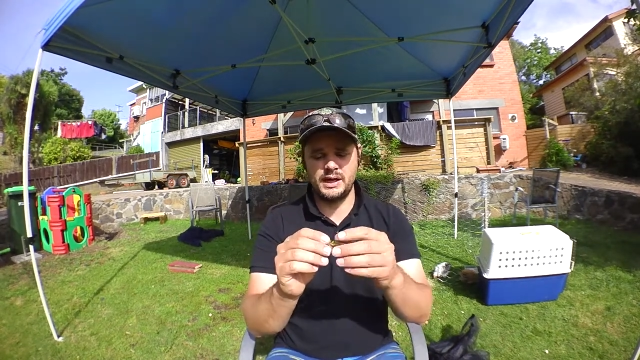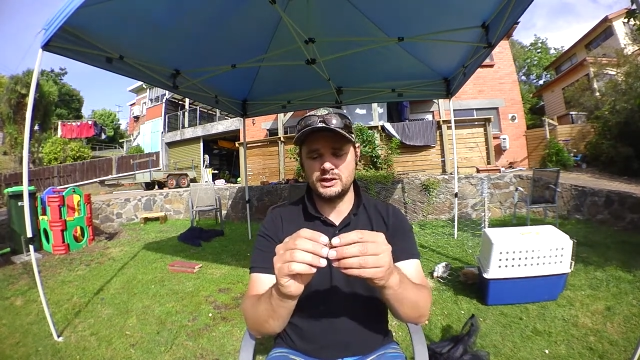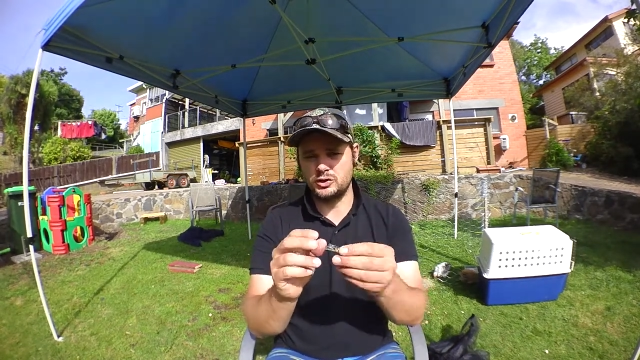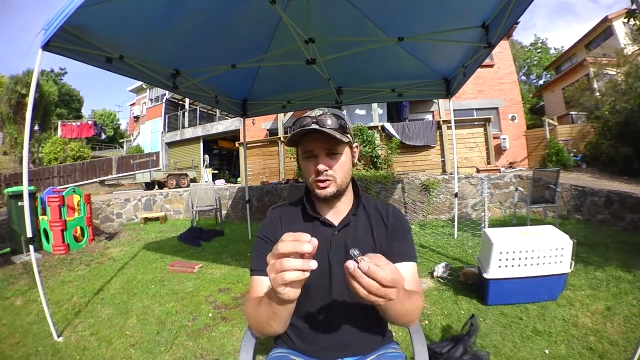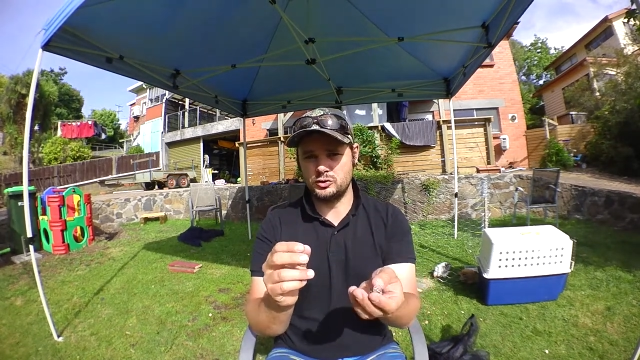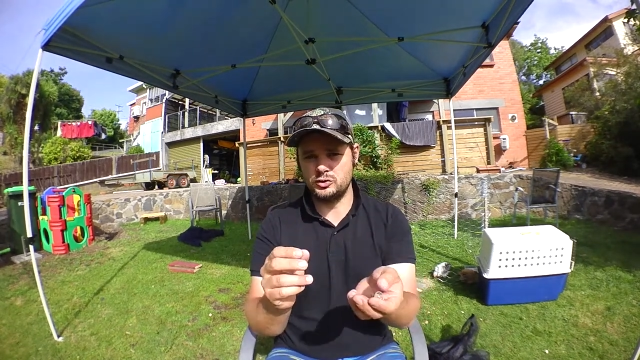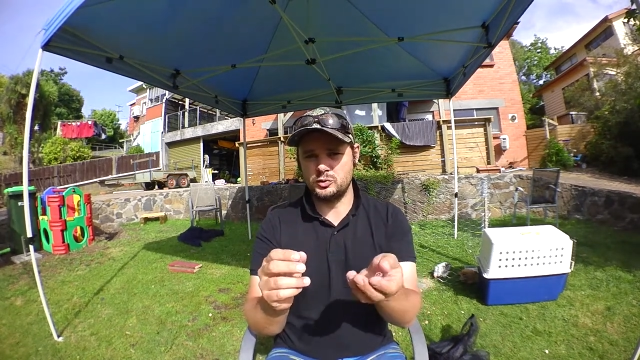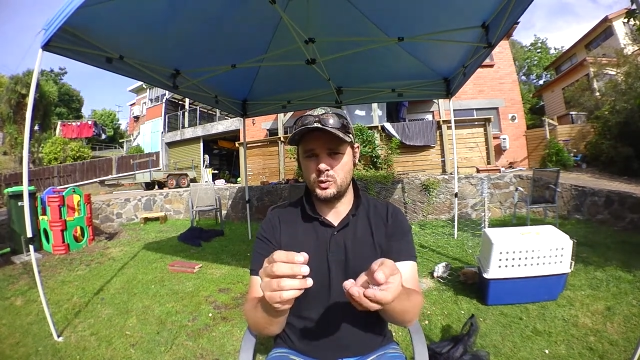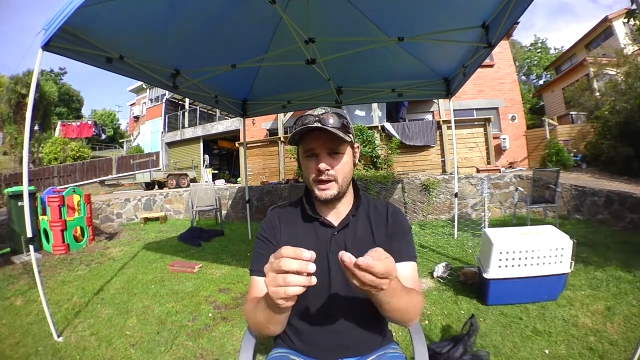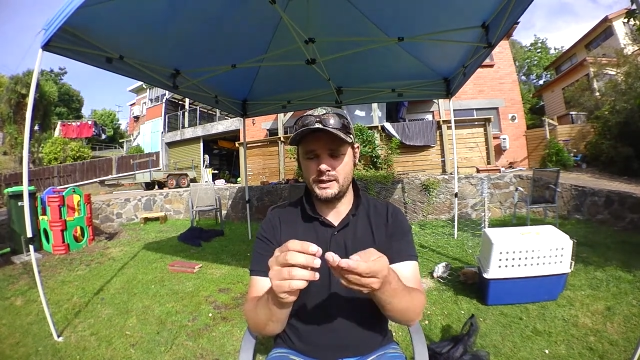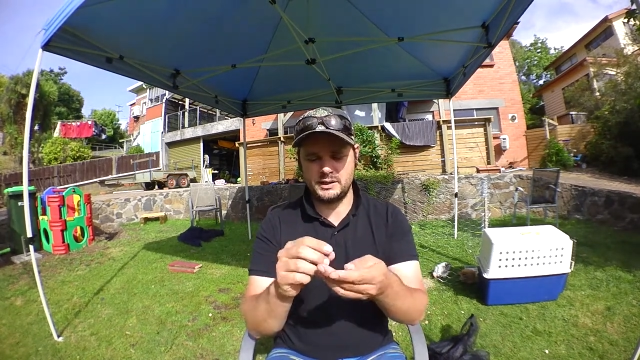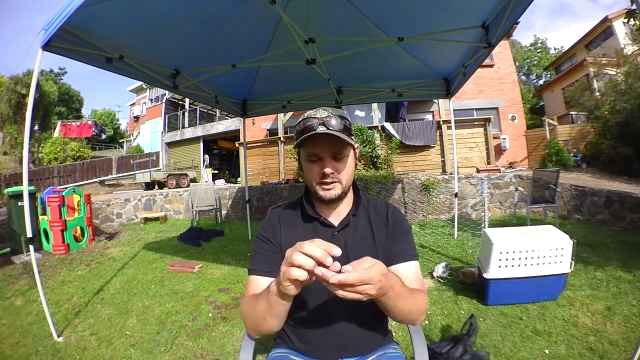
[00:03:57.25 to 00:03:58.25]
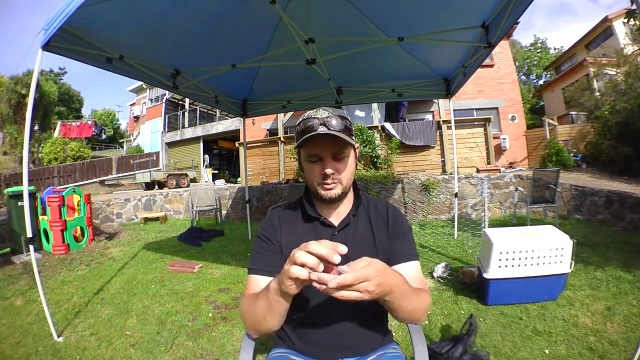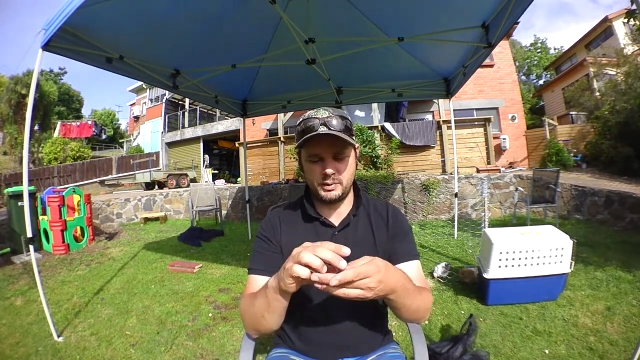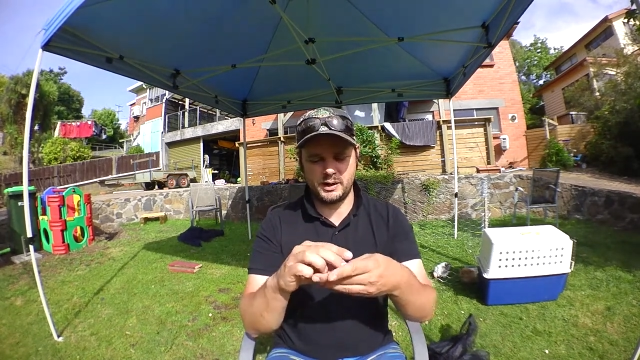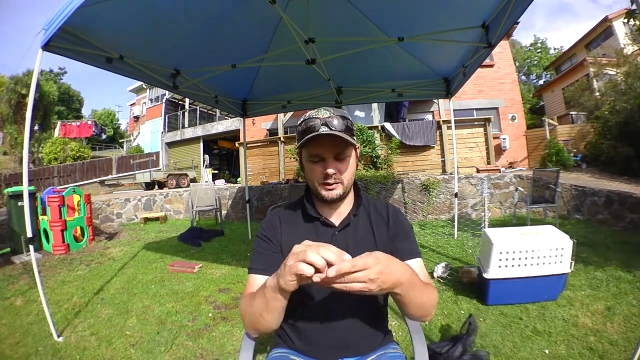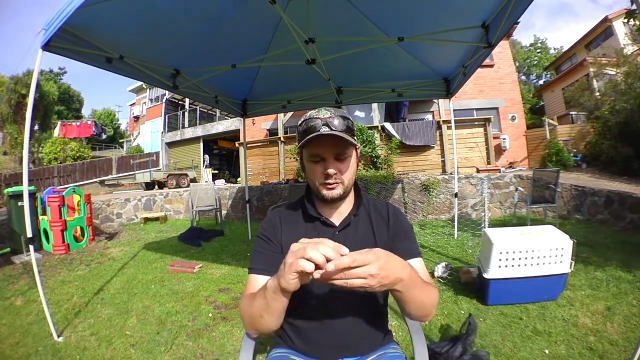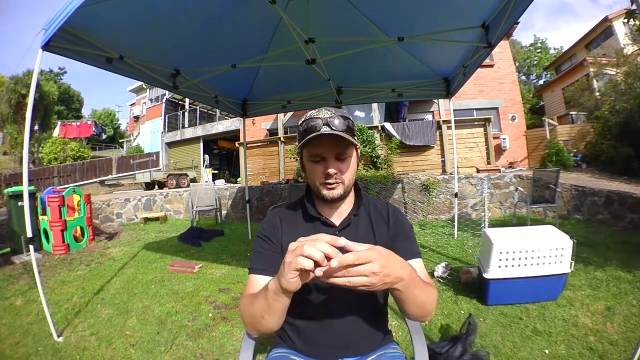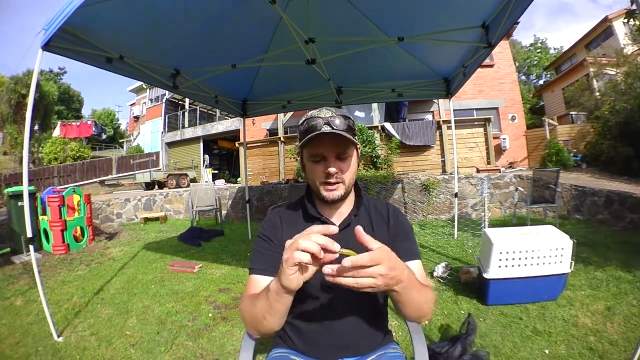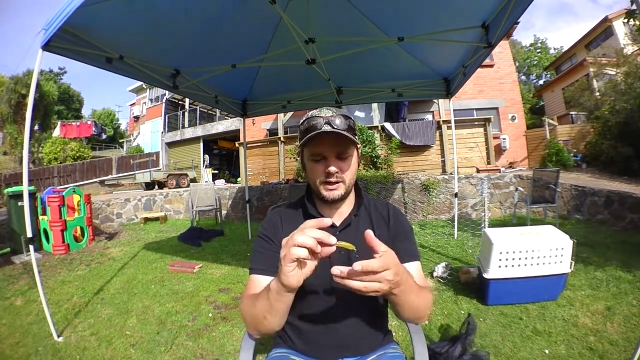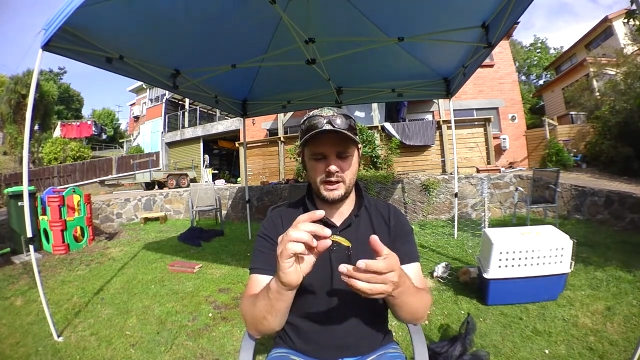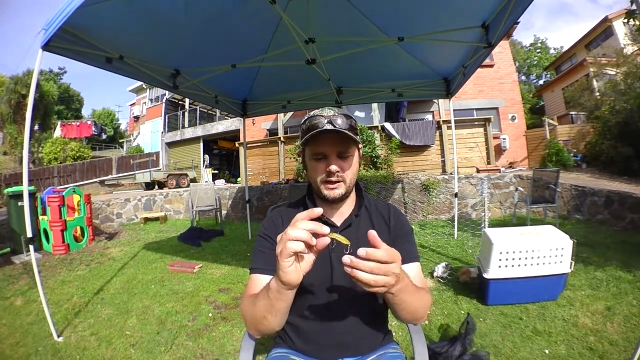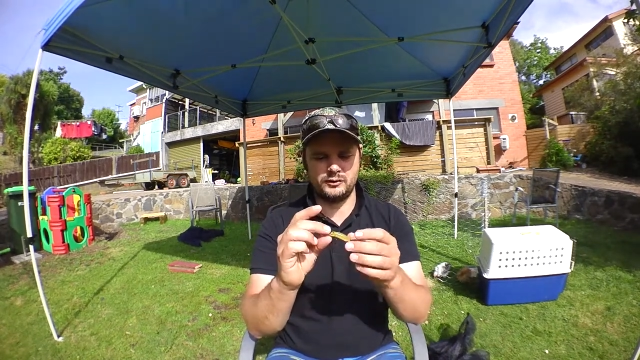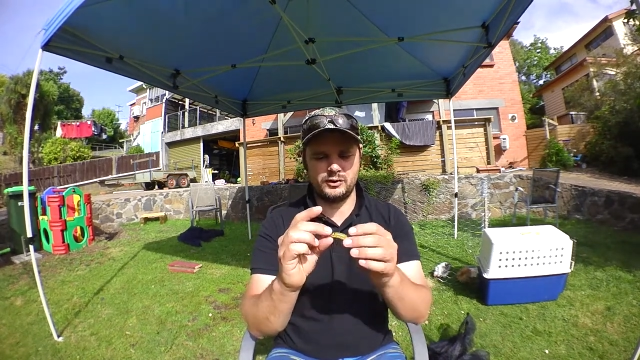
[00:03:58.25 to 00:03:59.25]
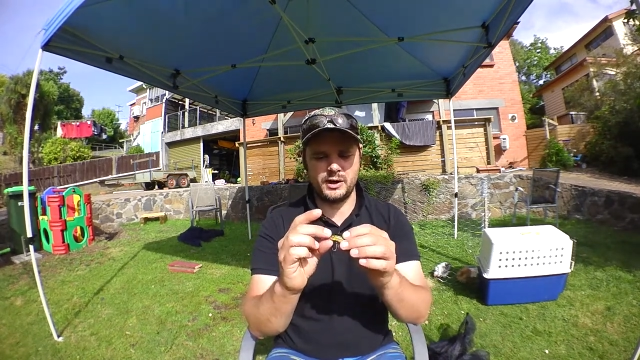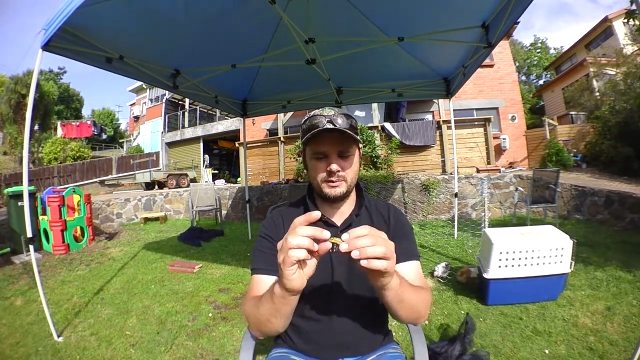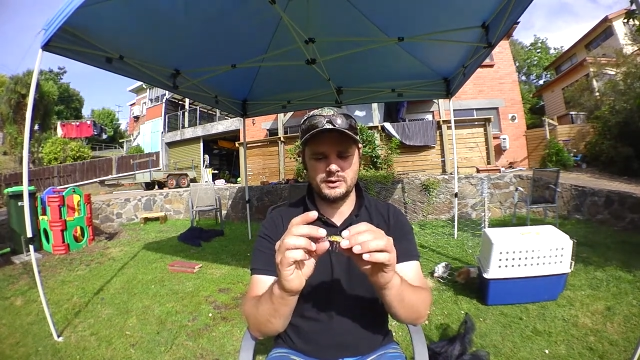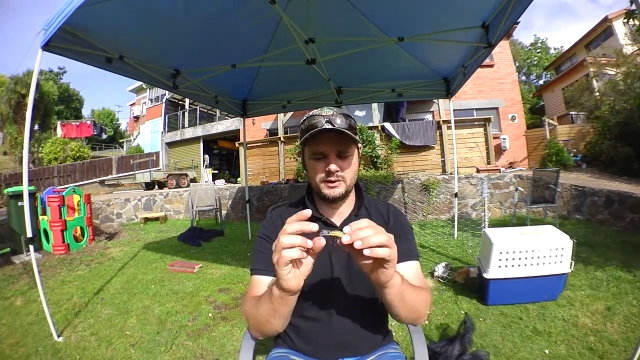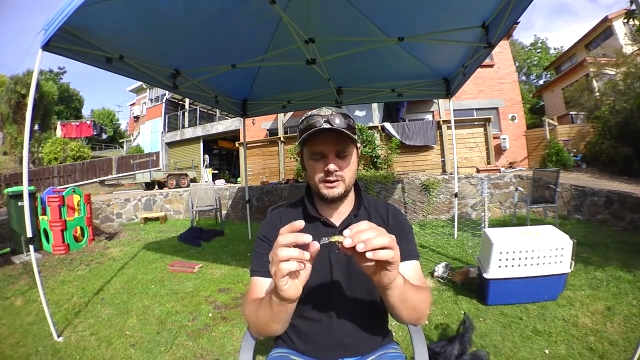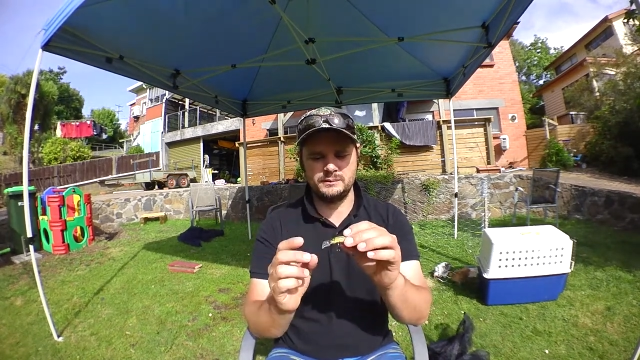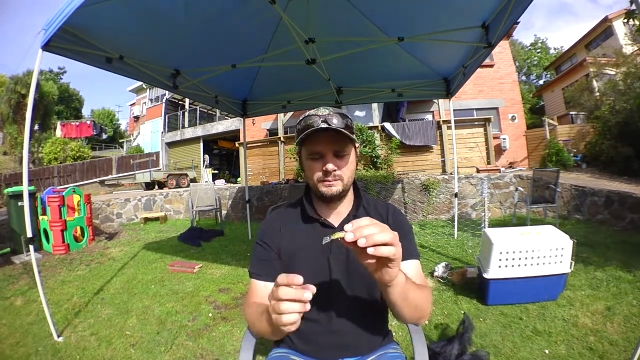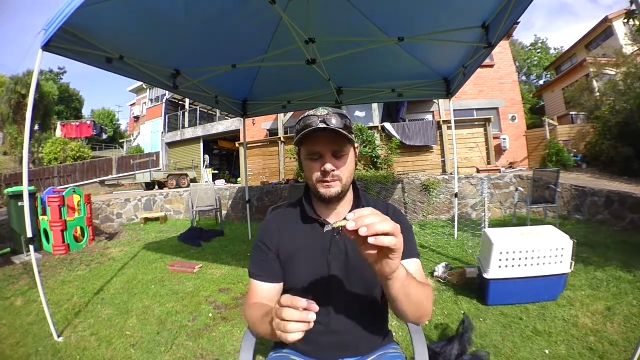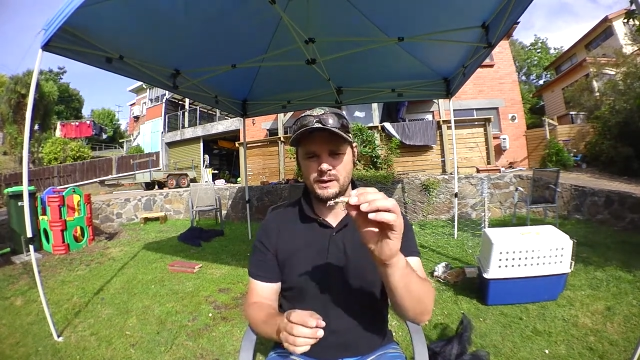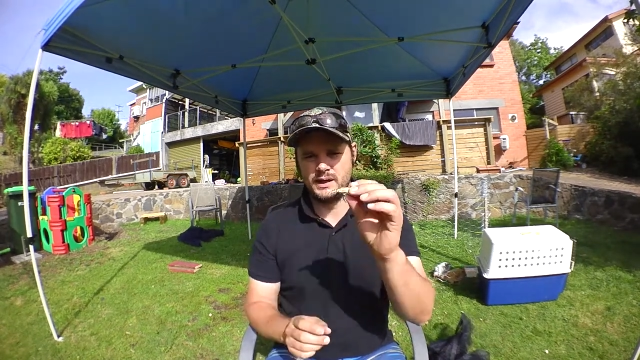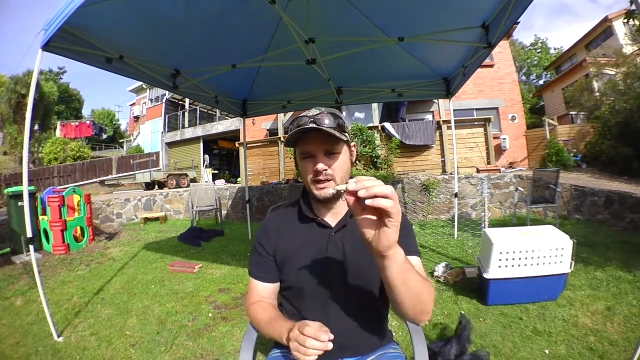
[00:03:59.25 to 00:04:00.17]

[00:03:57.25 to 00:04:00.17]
It's got good weight. It's about three and a half grams, I think.